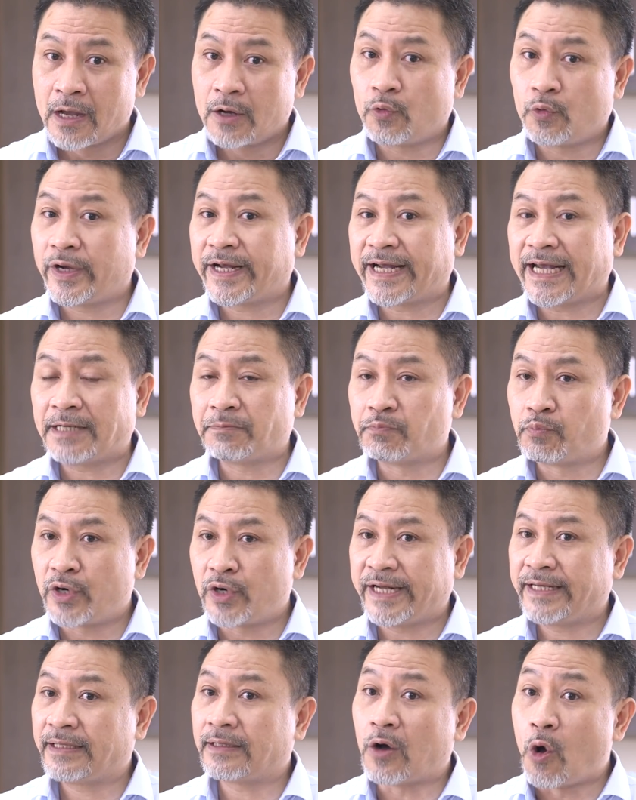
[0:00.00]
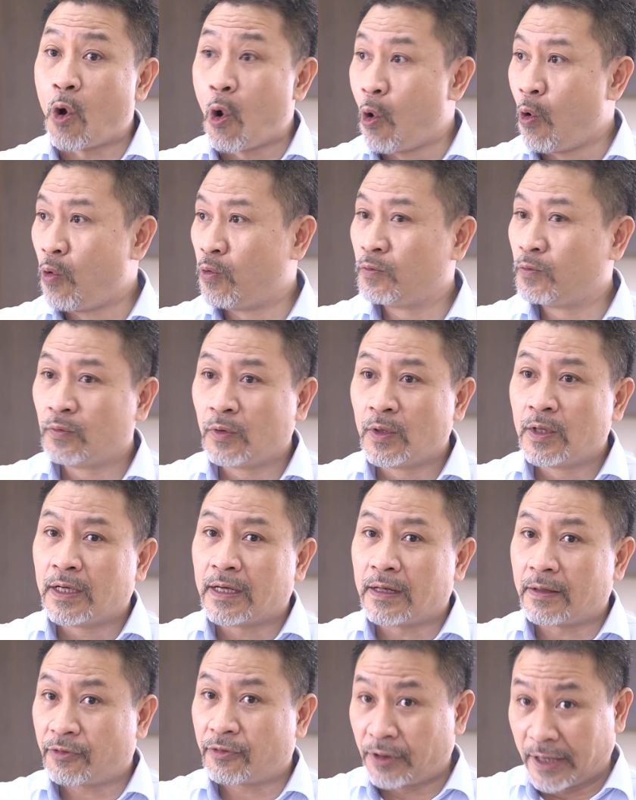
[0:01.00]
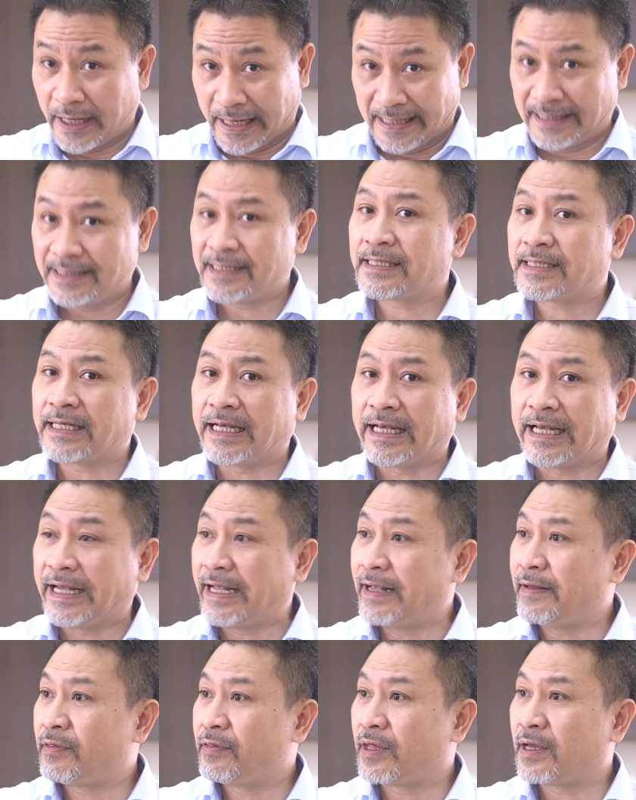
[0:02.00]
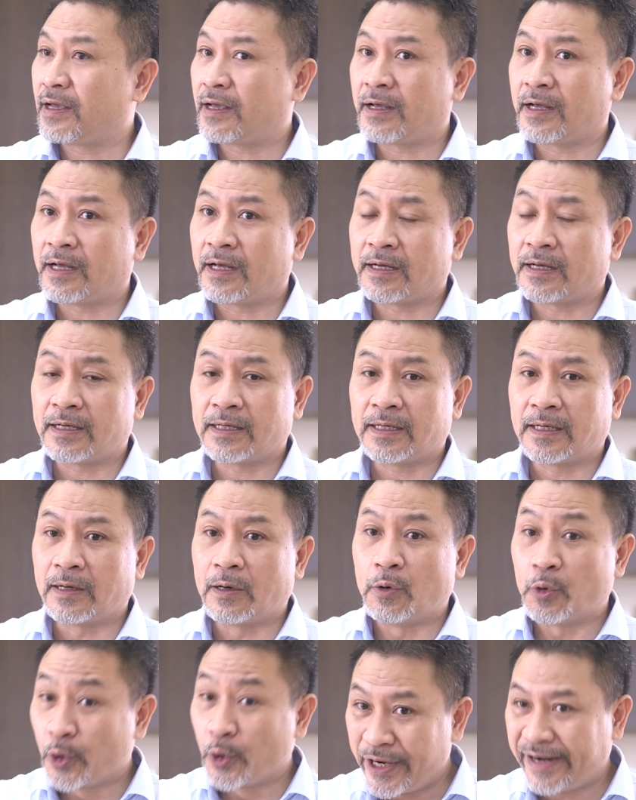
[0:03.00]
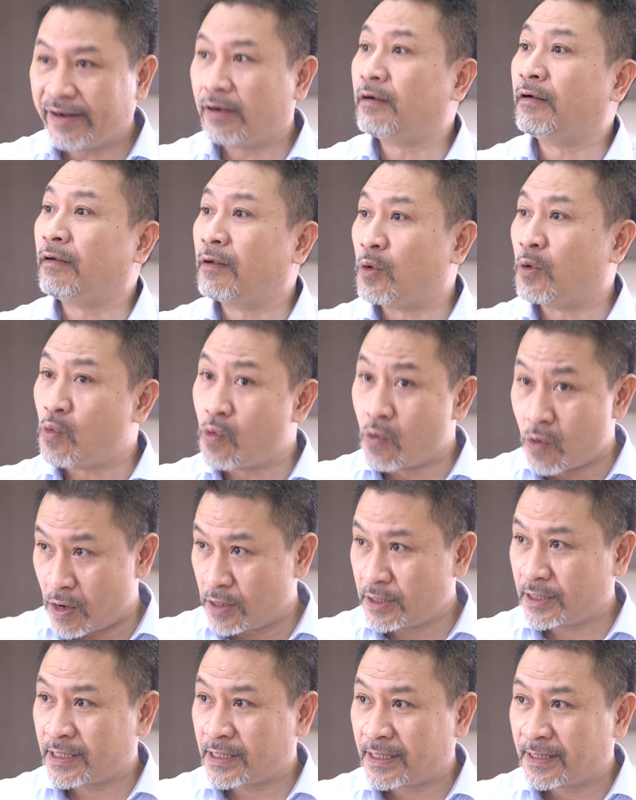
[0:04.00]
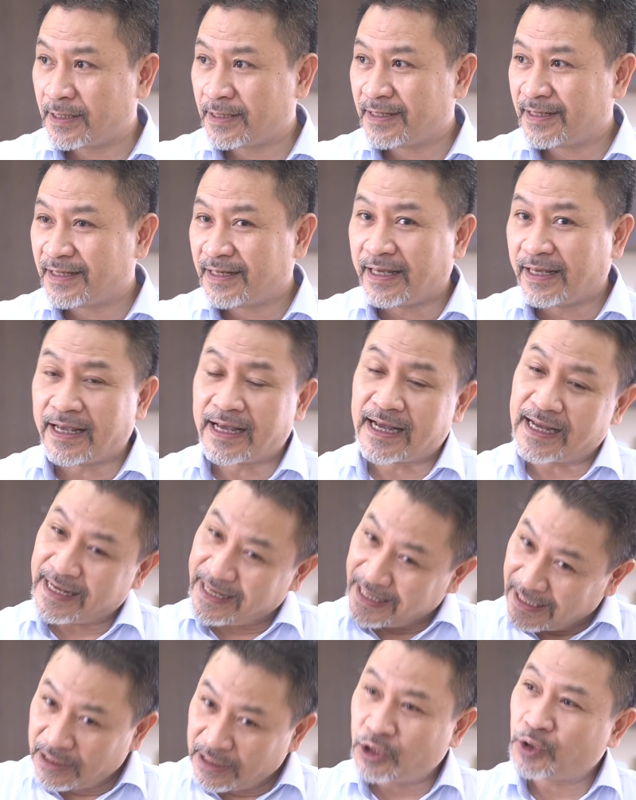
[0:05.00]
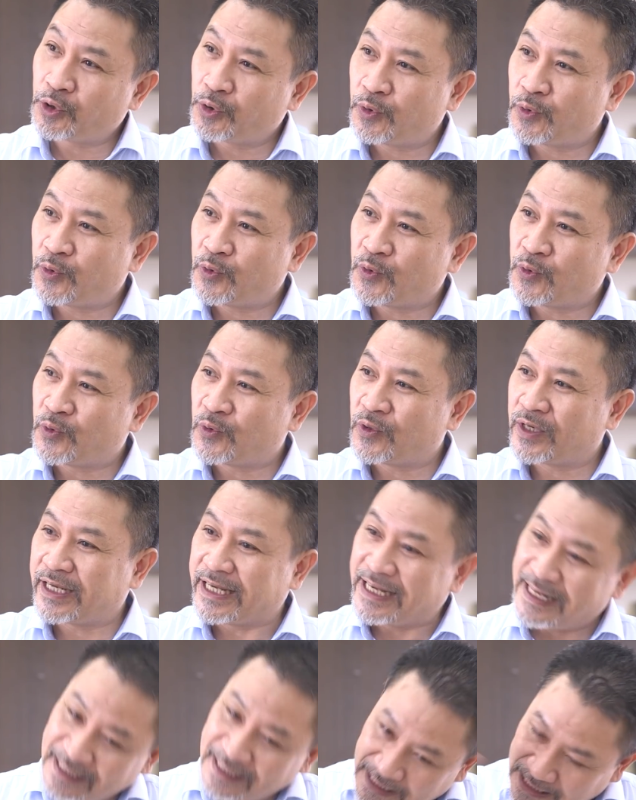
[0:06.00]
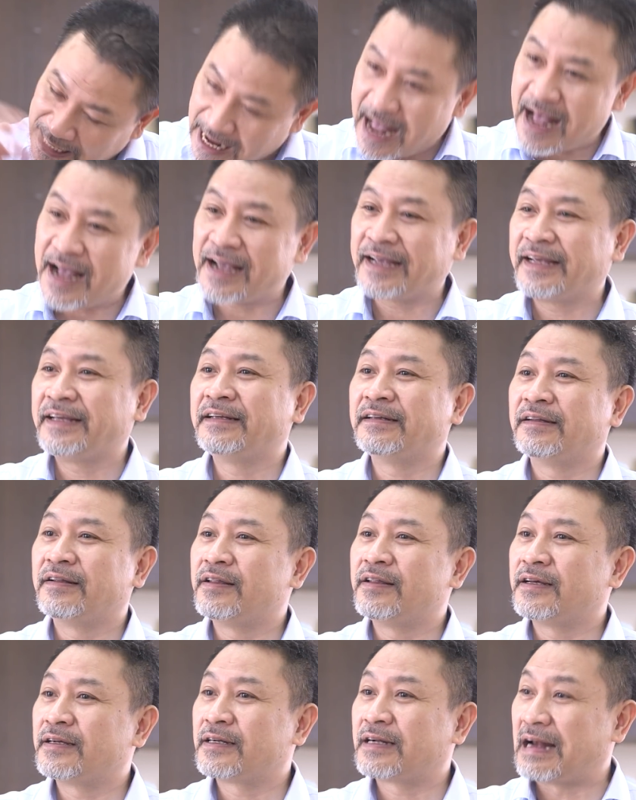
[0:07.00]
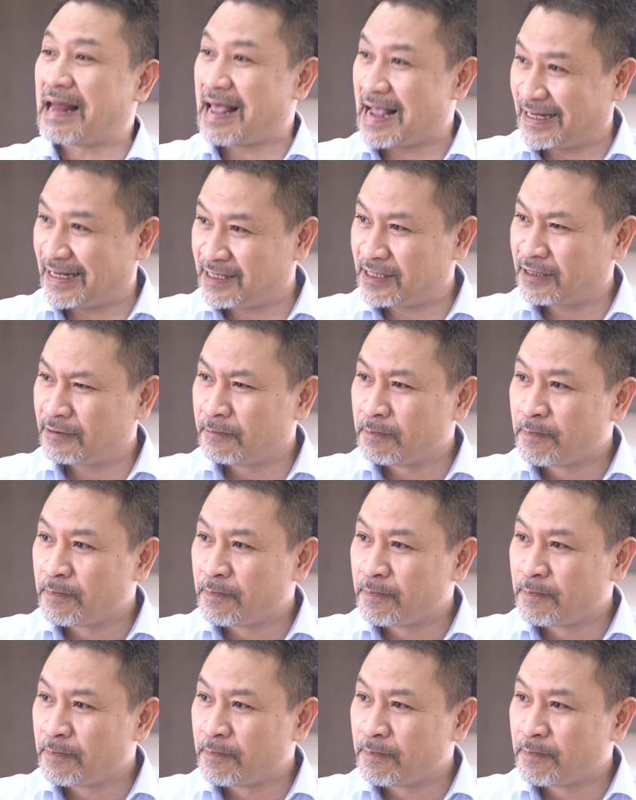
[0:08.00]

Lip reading: We can bring all things in the real world into inside the class.